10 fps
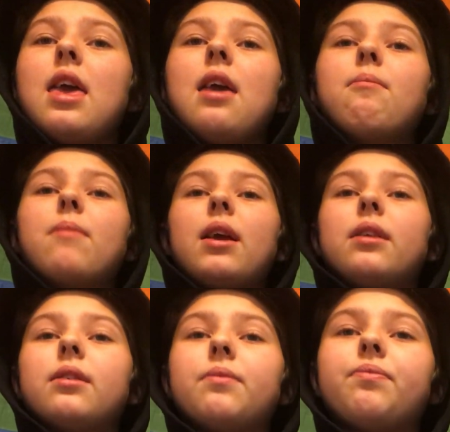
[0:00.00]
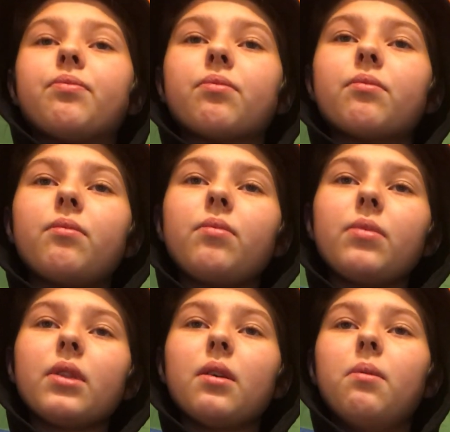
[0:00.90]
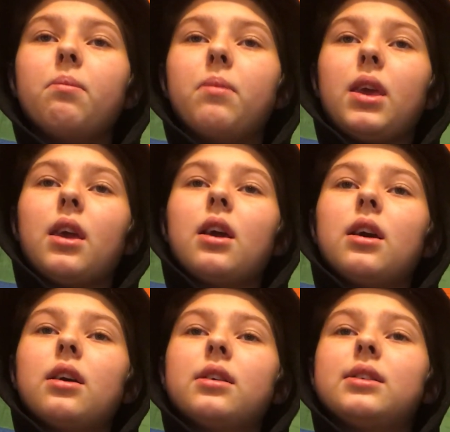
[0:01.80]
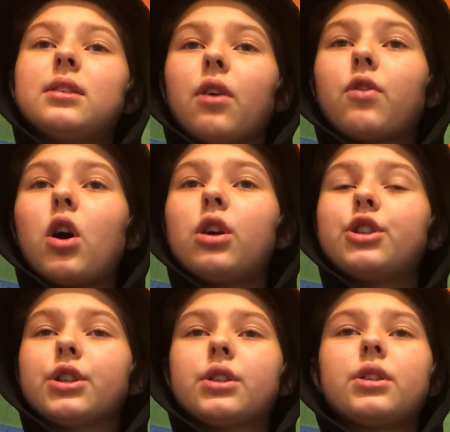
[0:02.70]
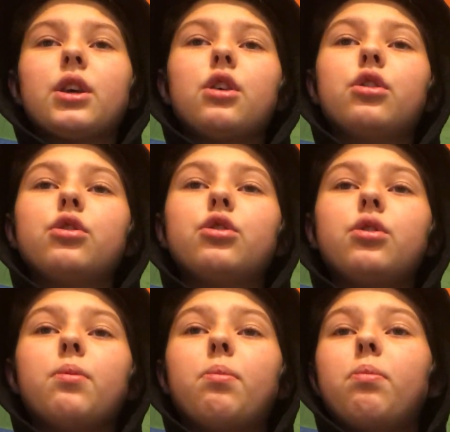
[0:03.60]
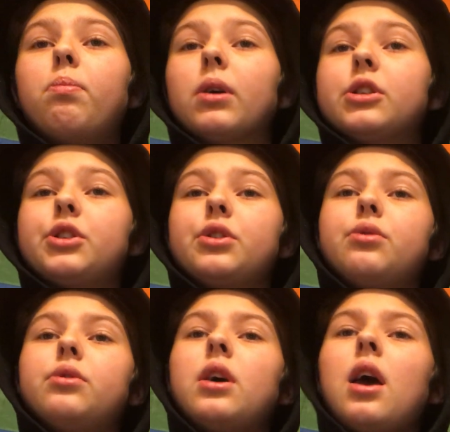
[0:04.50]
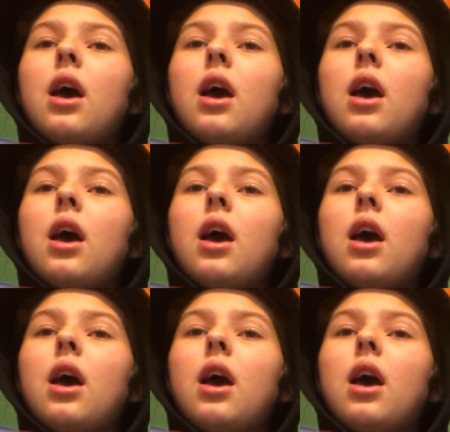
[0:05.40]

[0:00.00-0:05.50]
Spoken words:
It made me self-conscious. But soon